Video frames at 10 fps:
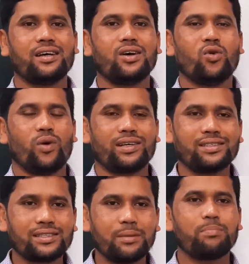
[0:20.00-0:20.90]
what
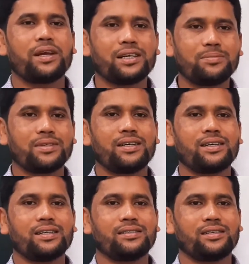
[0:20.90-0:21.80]
is imperative
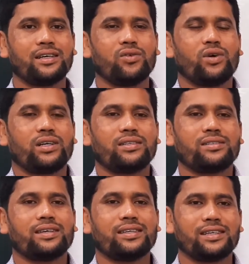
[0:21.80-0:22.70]
sentence and what is
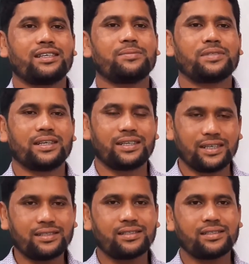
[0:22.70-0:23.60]
assertive
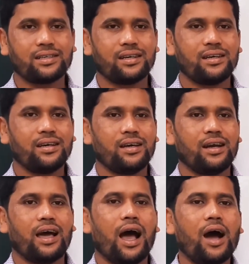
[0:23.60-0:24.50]
sentence, and
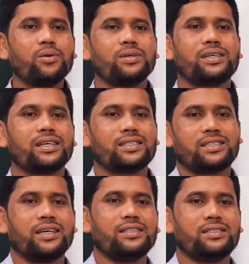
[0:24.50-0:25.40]
how we can
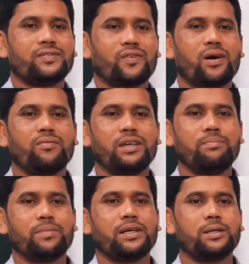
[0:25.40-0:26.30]
change from
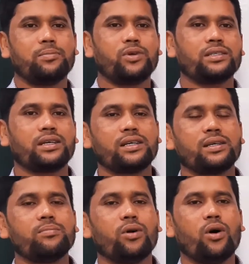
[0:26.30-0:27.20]
imperative to
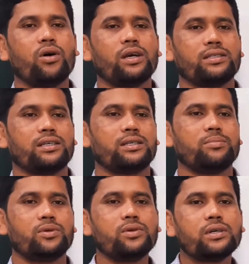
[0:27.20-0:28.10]
assertive or assertive
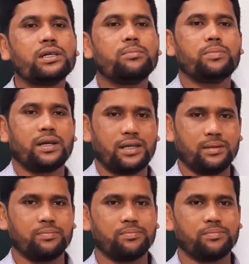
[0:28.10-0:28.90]
to imperative.